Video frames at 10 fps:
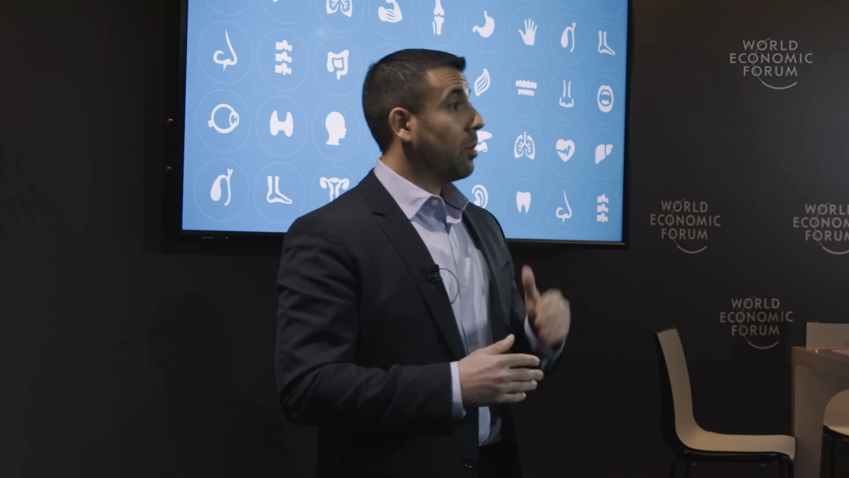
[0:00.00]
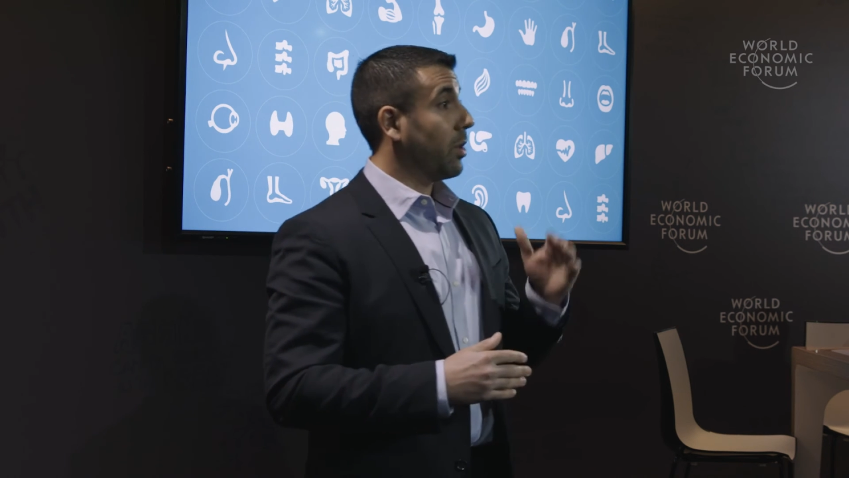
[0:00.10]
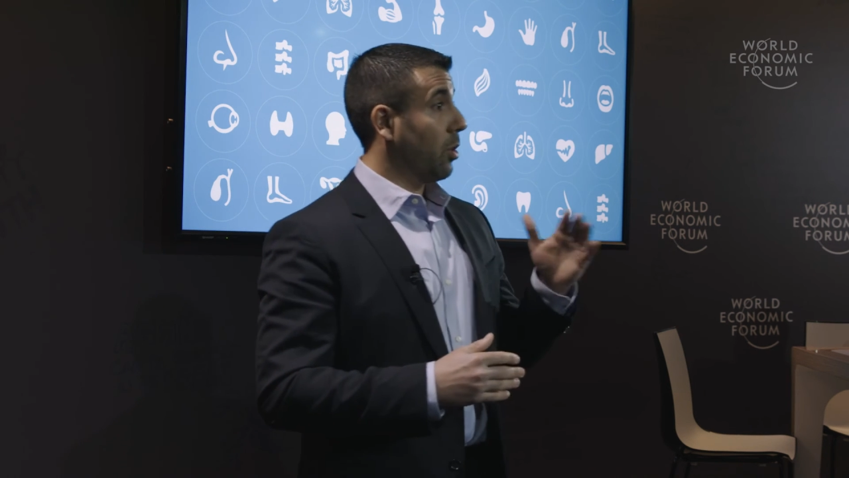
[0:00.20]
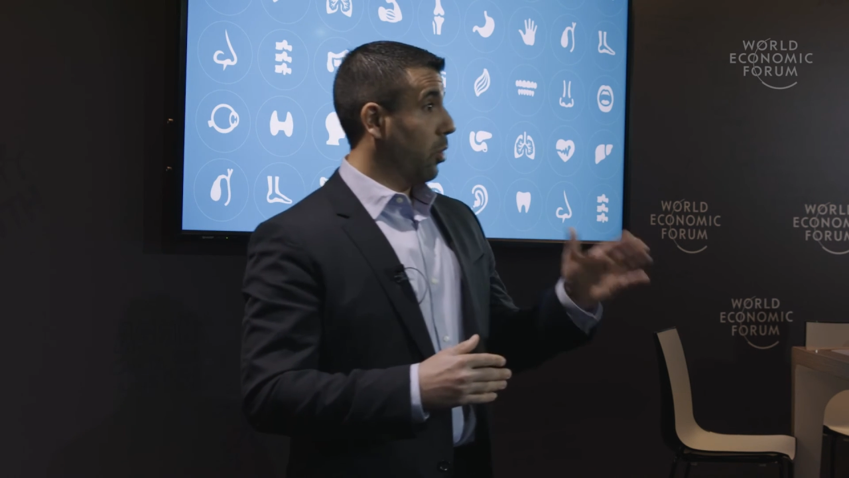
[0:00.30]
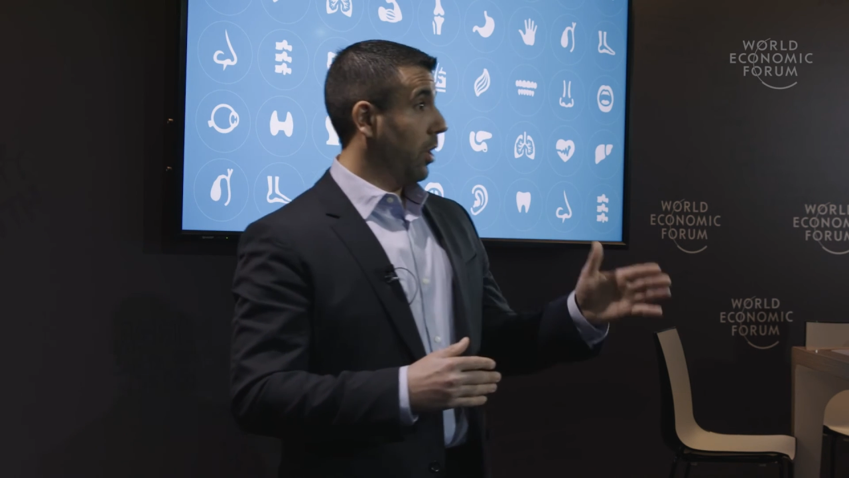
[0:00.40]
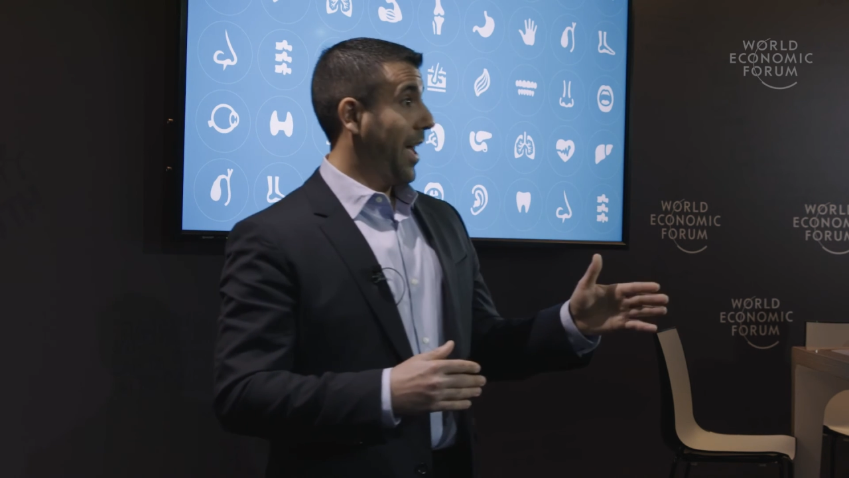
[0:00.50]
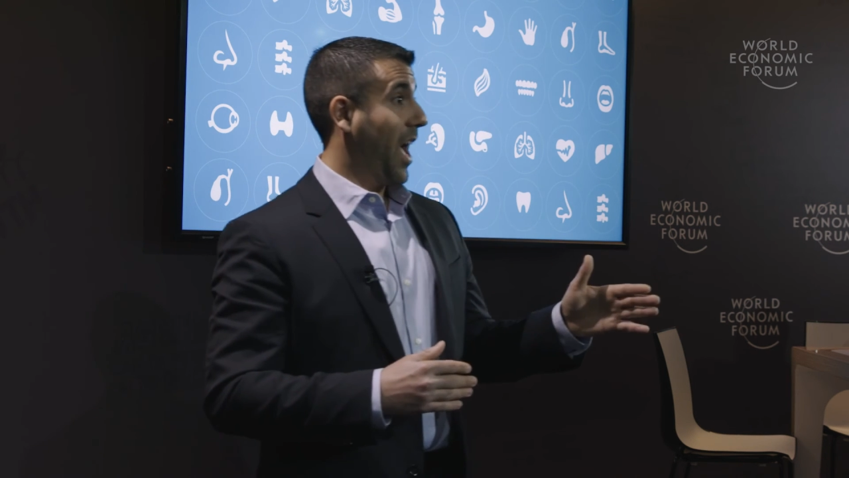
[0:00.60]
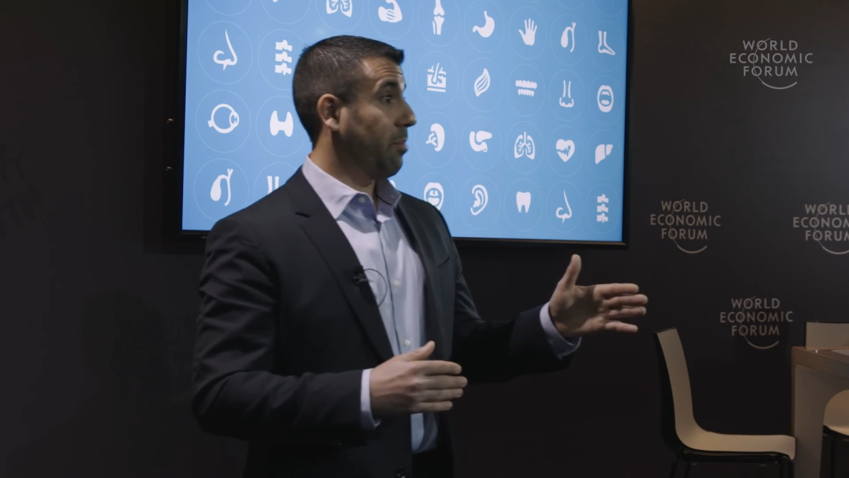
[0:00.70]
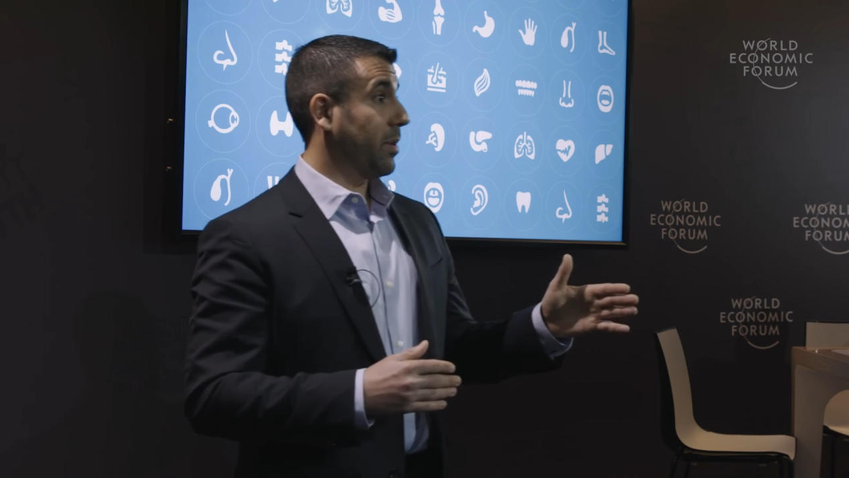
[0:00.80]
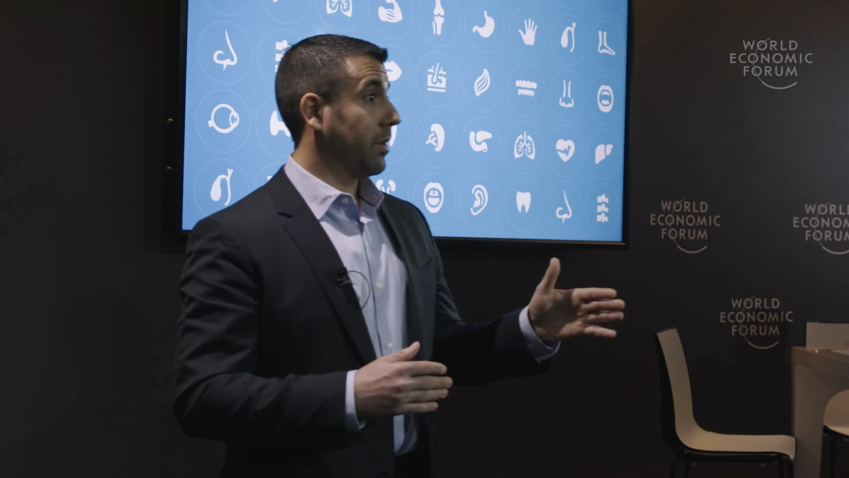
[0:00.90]
but it will
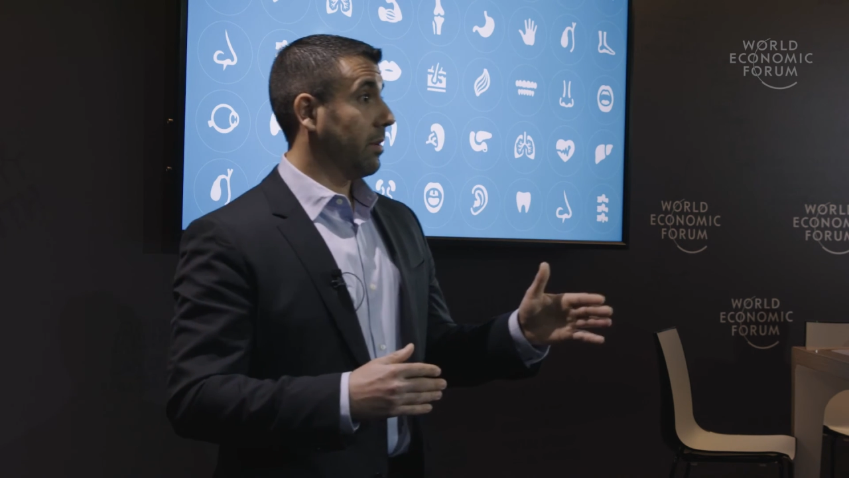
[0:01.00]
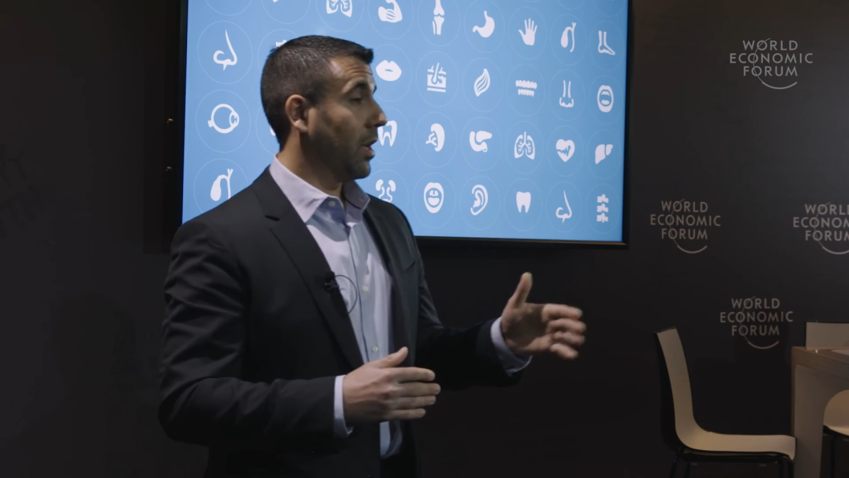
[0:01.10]
happen.